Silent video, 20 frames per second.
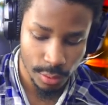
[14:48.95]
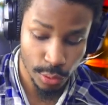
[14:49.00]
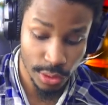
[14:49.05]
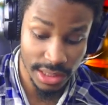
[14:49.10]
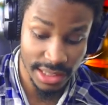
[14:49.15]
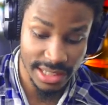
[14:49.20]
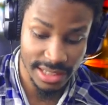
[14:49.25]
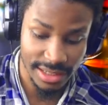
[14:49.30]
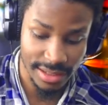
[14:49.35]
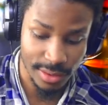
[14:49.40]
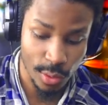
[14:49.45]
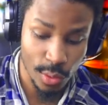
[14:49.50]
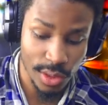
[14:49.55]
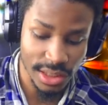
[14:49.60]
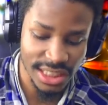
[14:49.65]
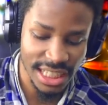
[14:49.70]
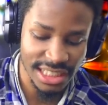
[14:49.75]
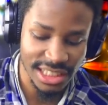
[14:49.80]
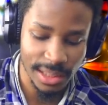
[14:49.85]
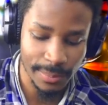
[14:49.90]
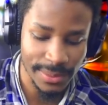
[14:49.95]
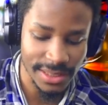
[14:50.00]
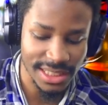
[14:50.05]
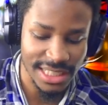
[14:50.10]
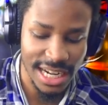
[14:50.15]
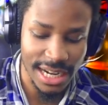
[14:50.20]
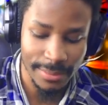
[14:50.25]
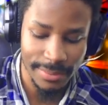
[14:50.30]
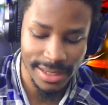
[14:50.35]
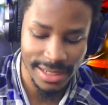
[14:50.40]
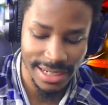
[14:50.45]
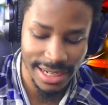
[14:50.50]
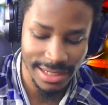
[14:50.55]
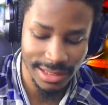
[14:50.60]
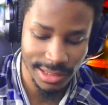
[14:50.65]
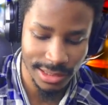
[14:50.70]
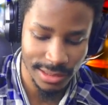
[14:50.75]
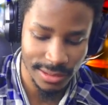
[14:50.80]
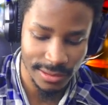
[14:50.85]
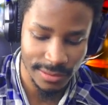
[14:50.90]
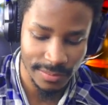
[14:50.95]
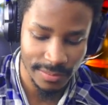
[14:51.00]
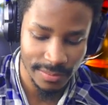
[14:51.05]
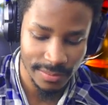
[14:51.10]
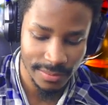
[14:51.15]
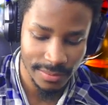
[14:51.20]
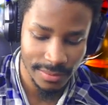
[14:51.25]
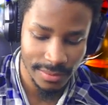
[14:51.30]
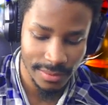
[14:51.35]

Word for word: Really good. Ooh, changed up his timing. Nicely.